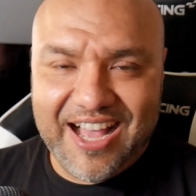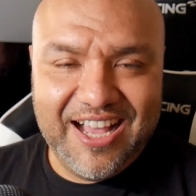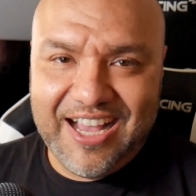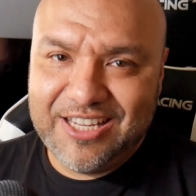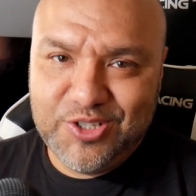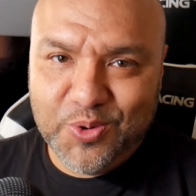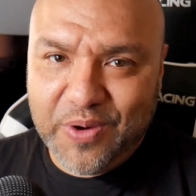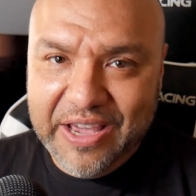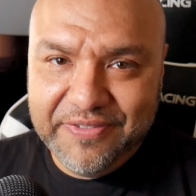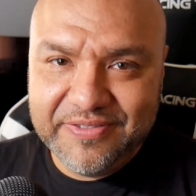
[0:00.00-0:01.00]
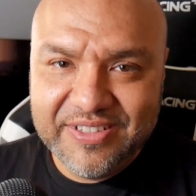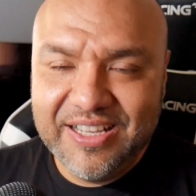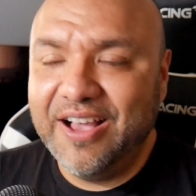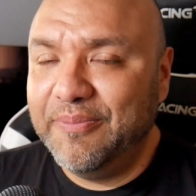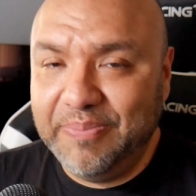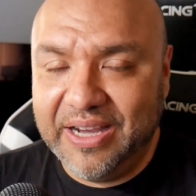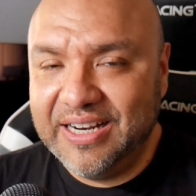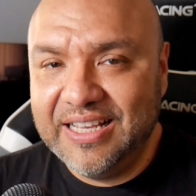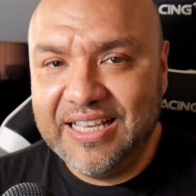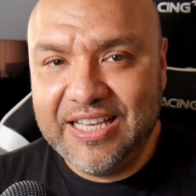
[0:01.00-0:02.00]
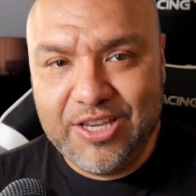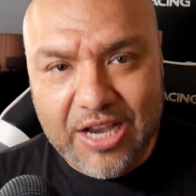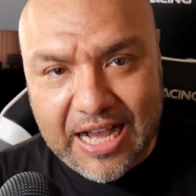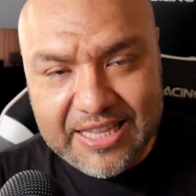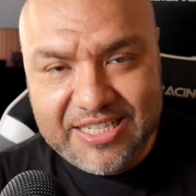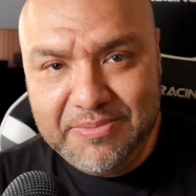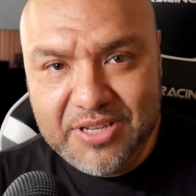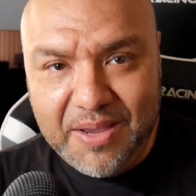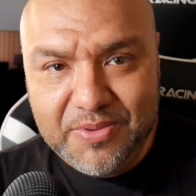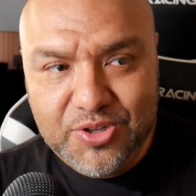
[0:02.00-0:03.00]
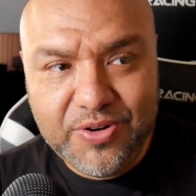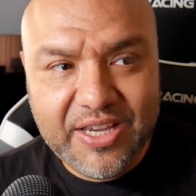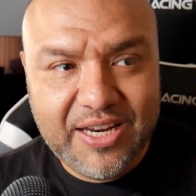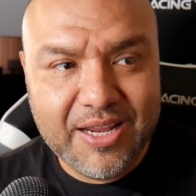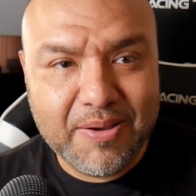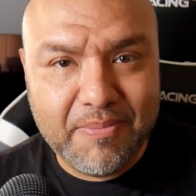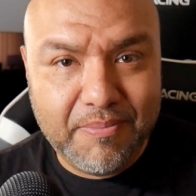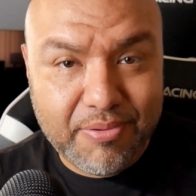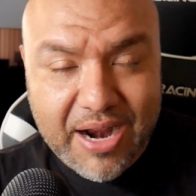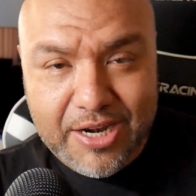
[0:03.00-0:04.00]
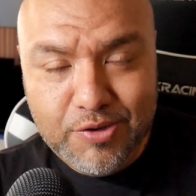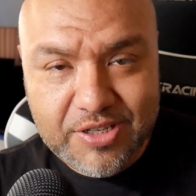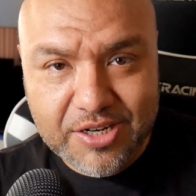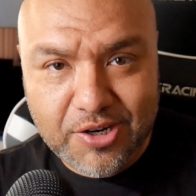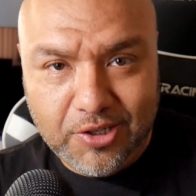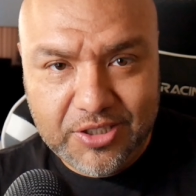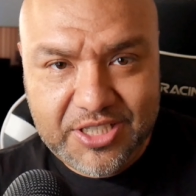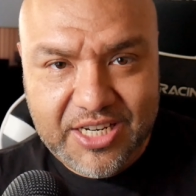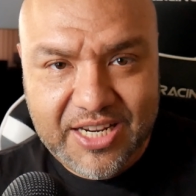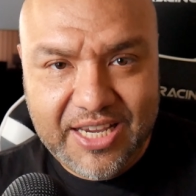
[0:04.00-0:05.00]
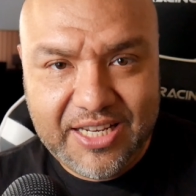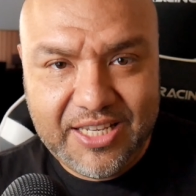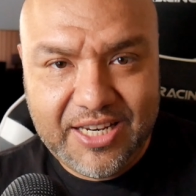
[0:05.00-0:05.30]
As your wife. But at the same time, you're getting brand new technology, and